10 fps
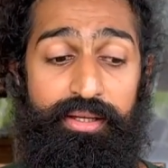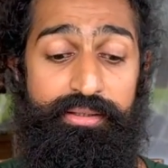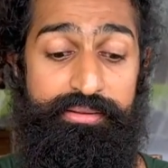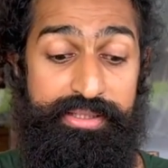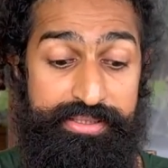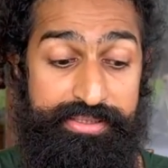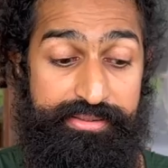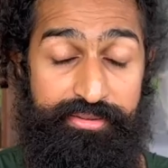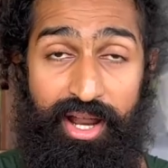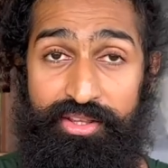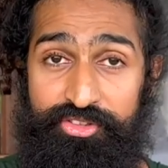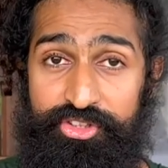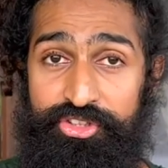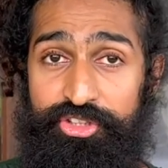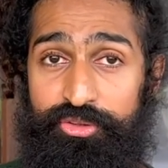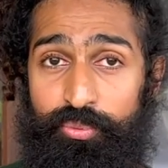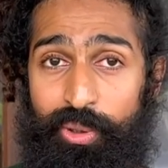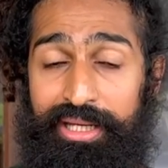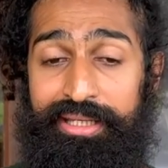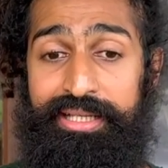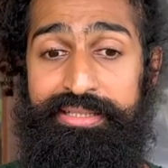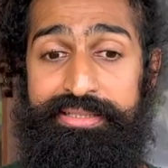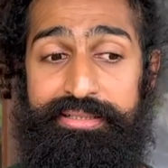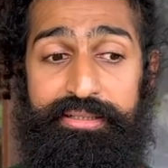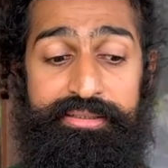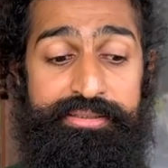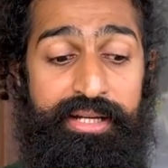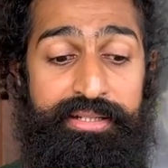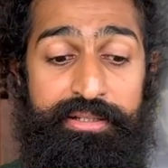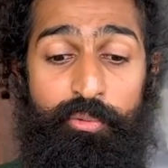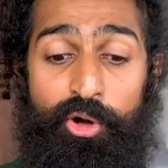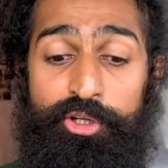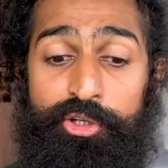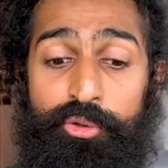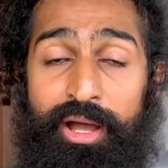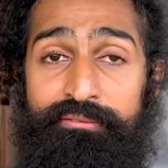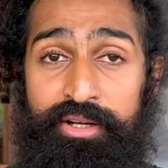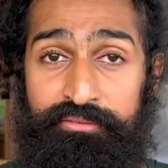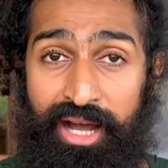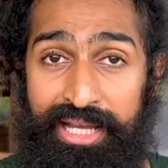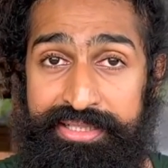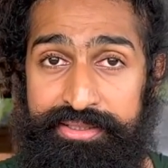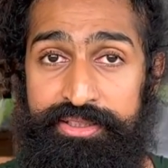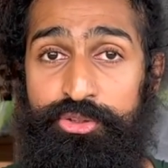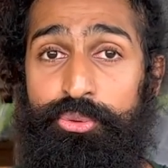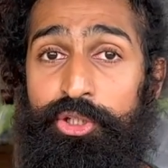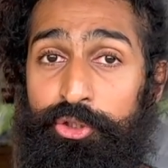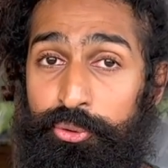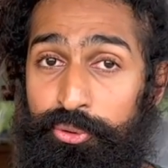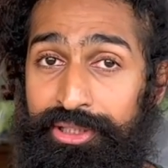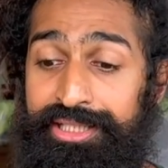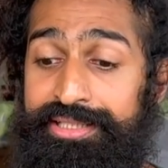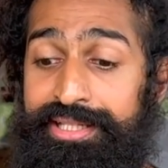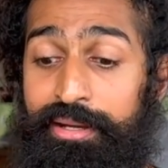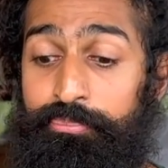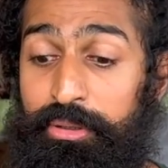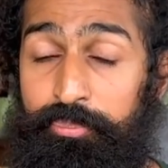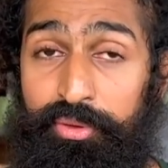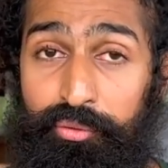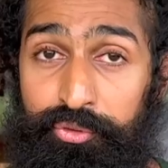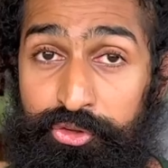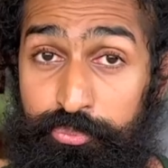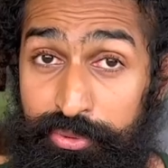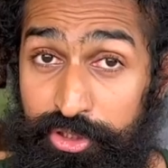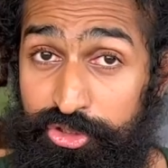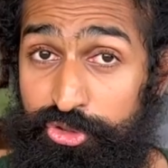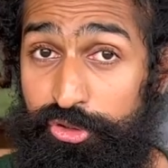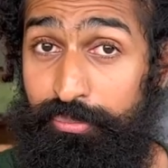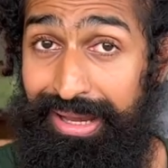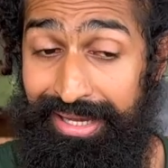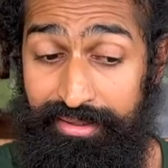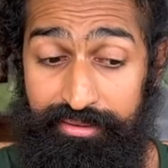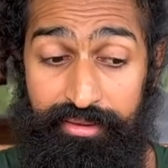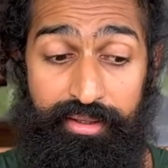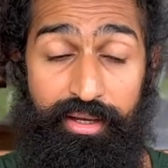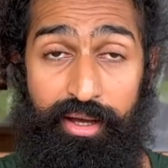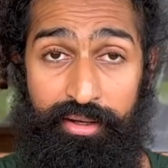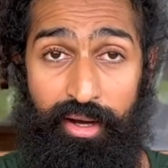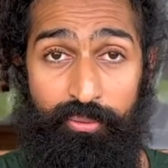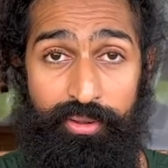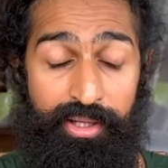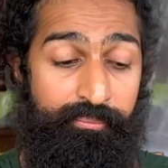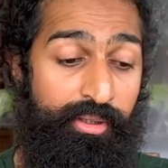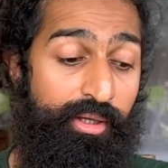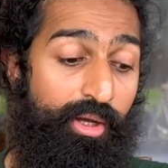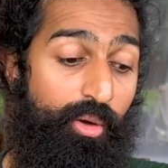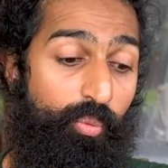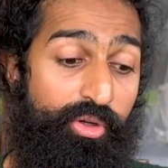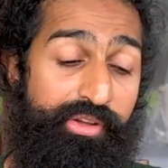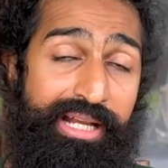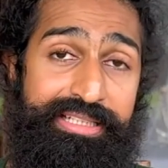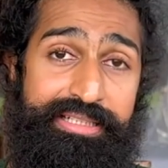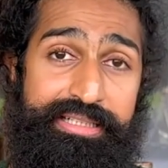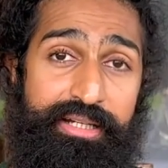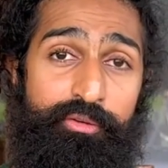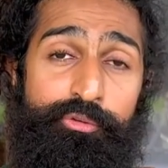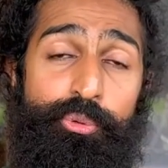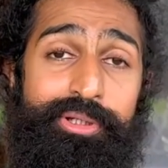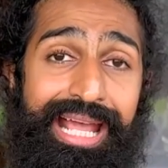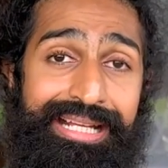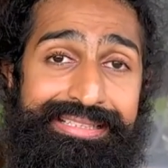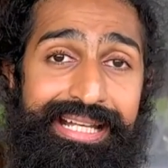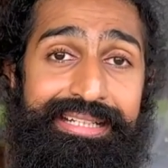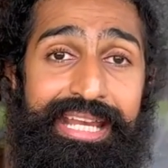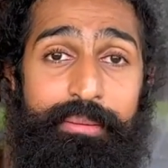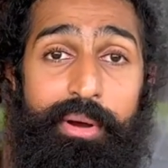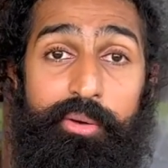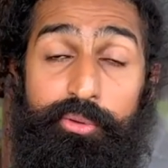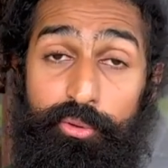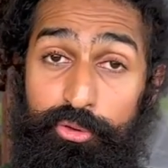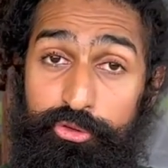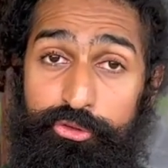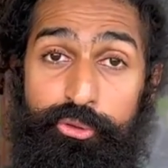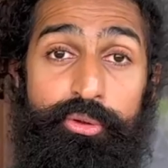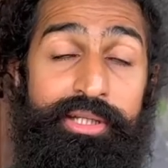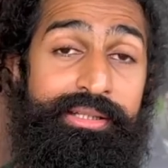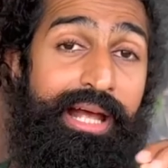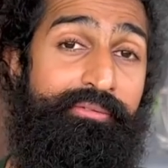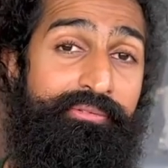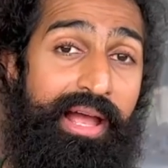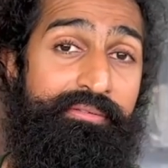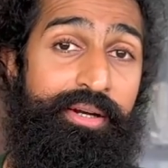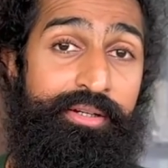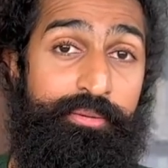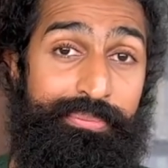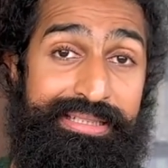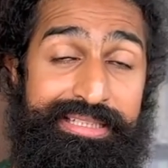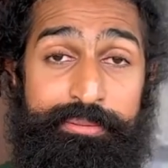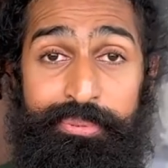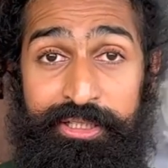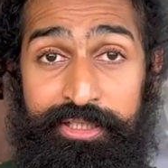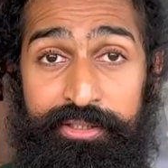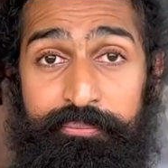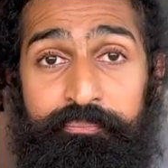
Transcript: This transition where kings suddenly wanted to have advisors who were yogis and people of a spiritual bent around them was actually a few texts that came out also in that 500 BC period.